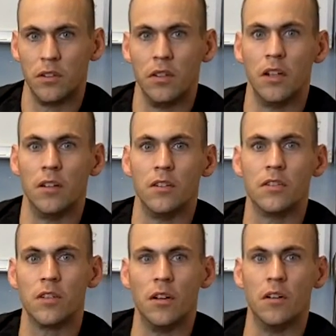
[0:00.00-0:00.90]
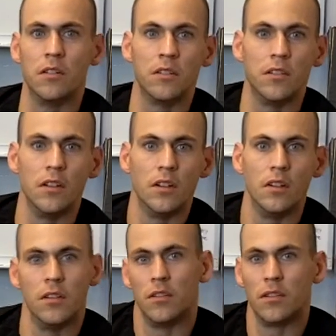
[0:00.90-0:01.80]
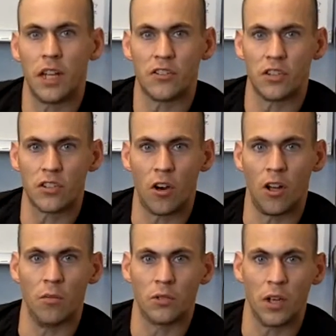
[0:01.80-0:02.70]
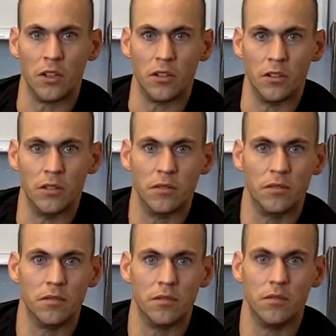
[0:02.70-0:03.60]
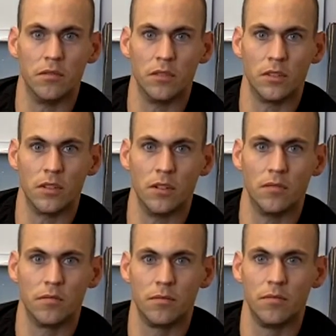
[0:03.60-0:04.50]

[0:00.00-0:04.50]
you know, and so that's just all I'm trying to do. And so,